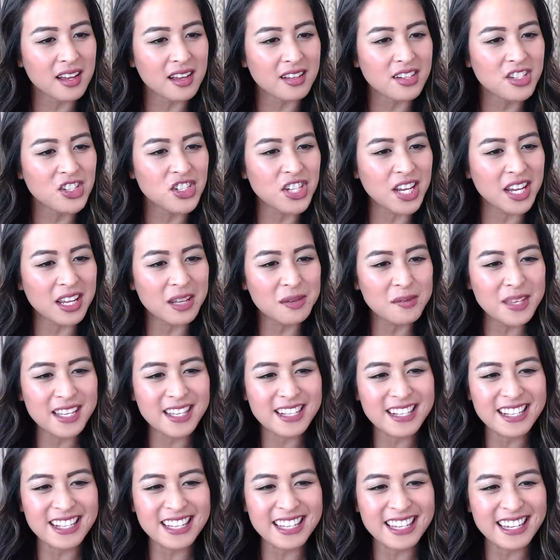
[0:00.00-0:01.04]

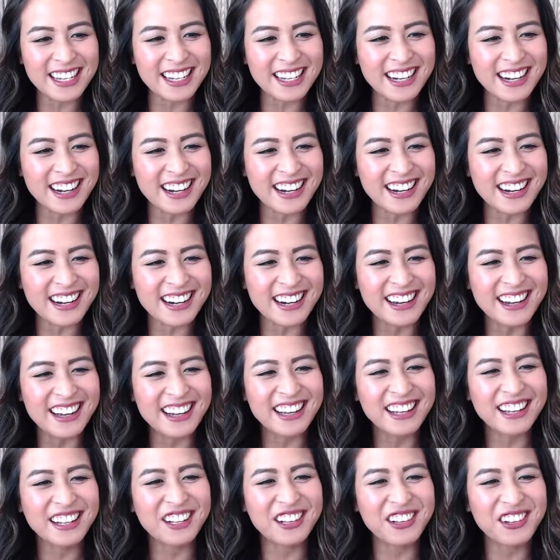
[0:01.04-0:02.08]
Jamie's here.
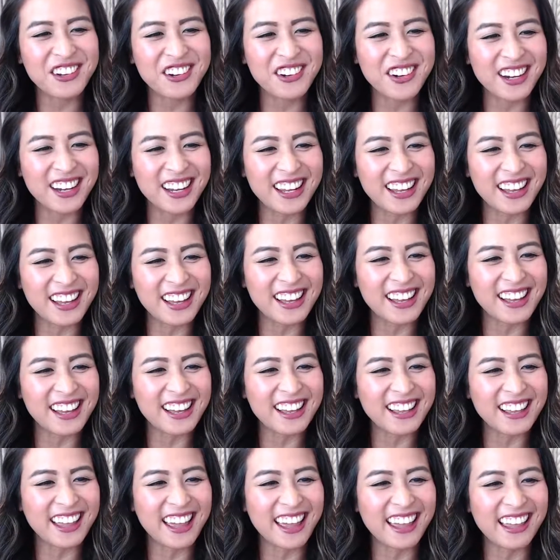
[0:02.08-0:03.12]
Gloria,
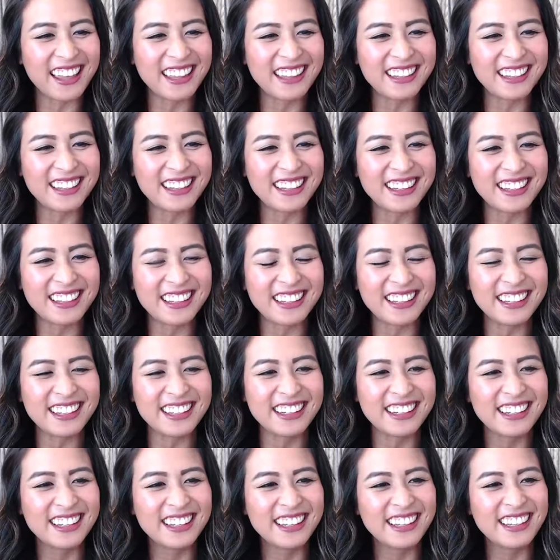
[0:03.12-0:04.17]
Kelly.
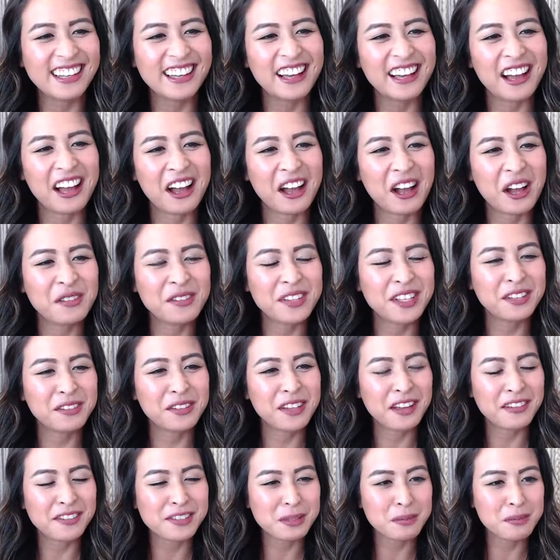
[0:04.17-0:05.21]
And then we
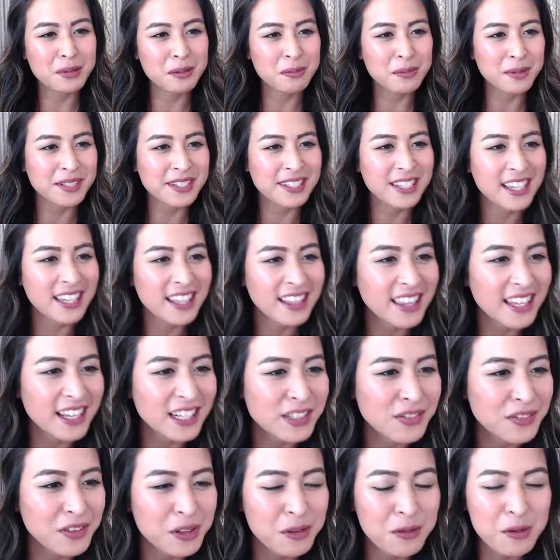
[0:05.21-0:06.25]
have some people saying thanks
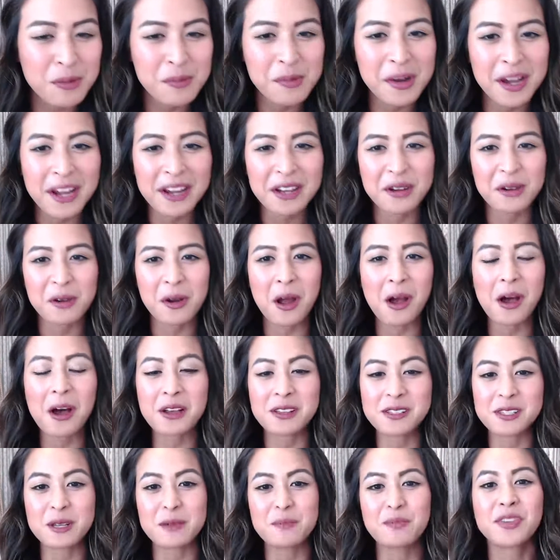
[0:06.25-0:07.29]
for the reminder.
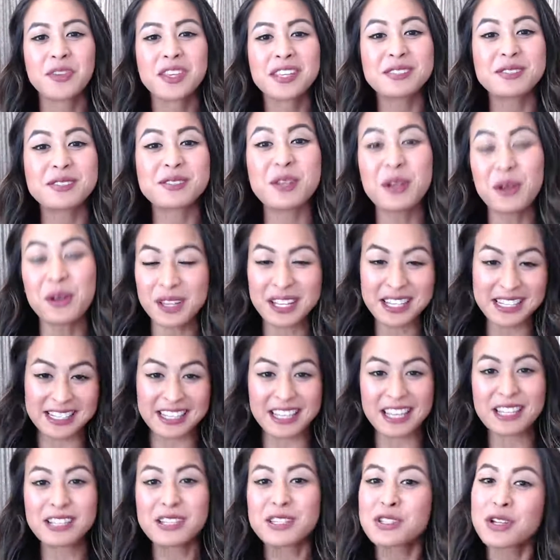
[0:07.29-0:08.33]
Awesome. So let's
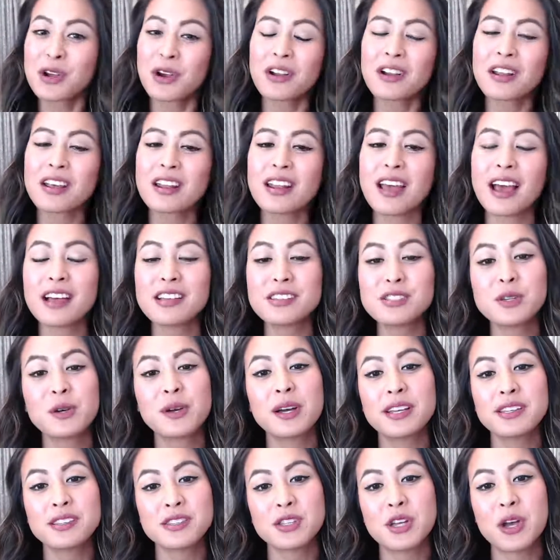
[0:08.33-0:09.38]
get started. As you
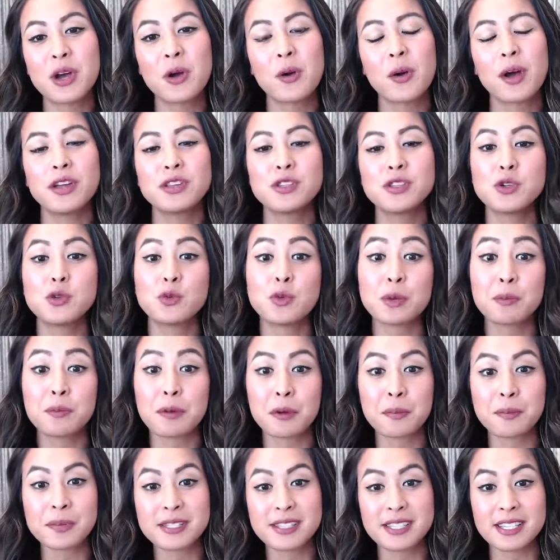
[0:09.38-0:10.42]
guys know, I do
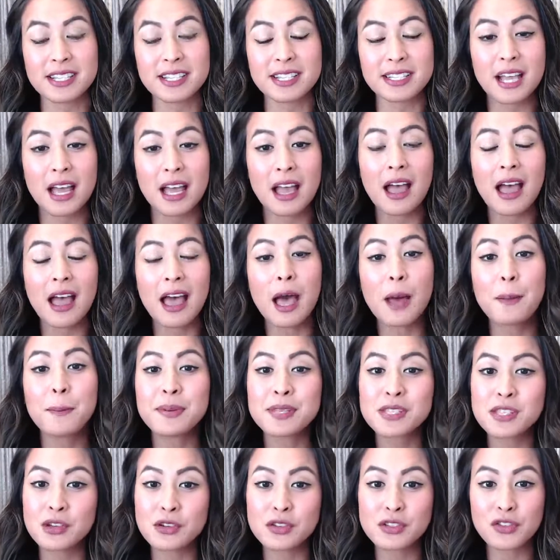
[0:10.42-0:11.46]
repurpose these
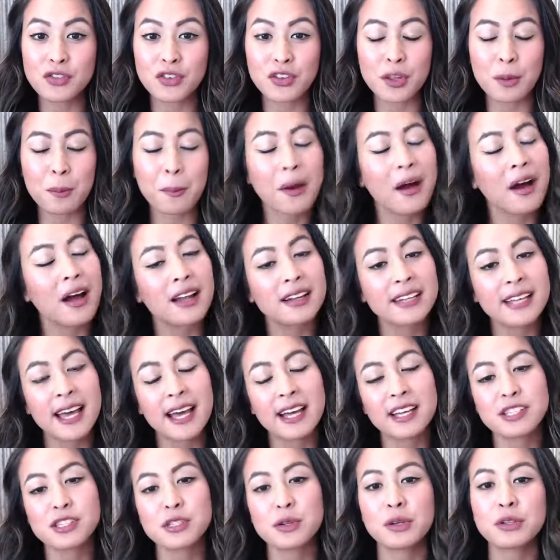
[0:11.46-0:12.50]
episodes for the
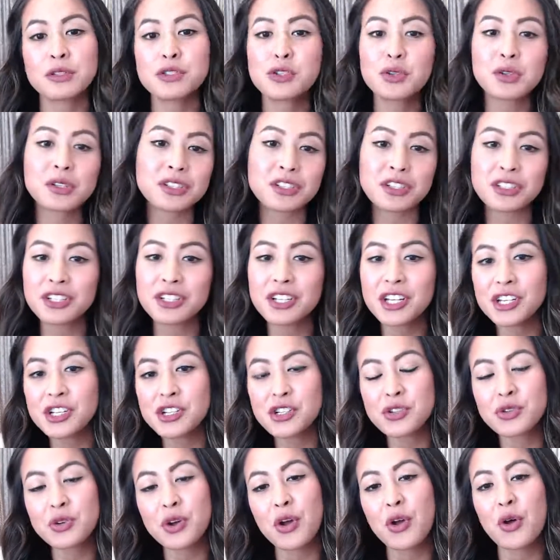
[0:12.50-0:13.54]
podcast. So I'll do a little
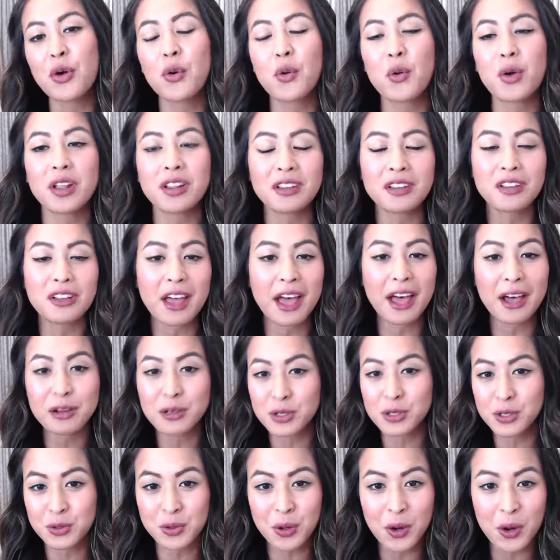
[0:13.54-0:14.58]
intro, a little
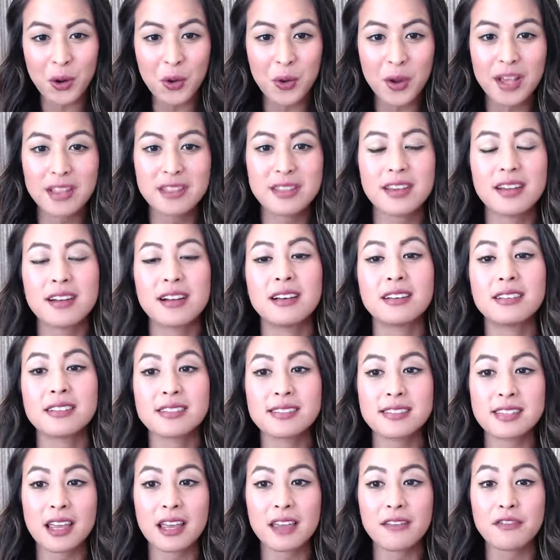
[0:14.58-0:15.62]
outro, and then I'll
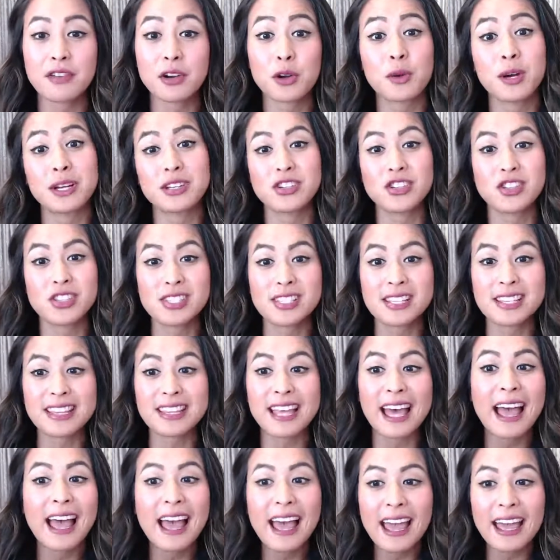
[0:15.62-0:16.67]
stay for questions at the
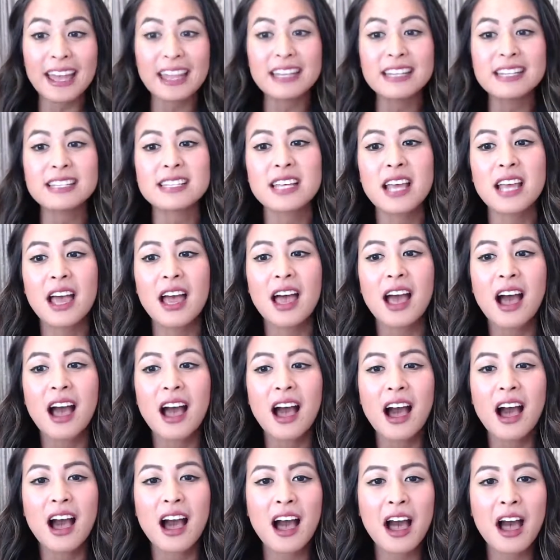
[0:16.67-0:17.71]
end.
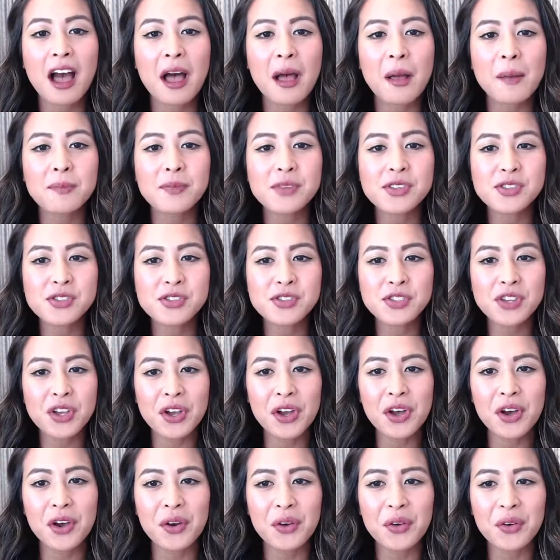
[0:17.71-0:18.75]

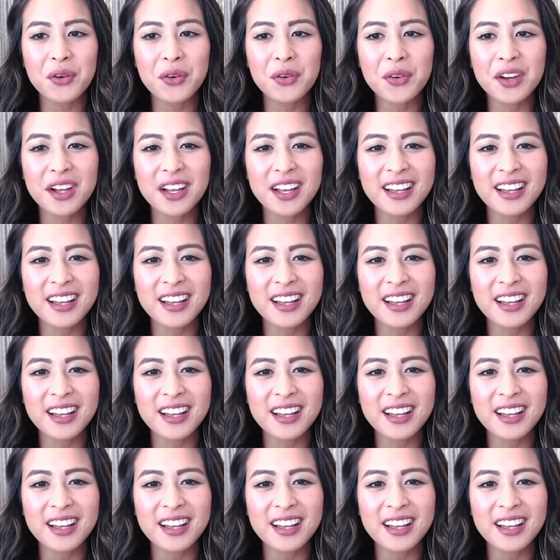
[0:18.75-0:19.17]
So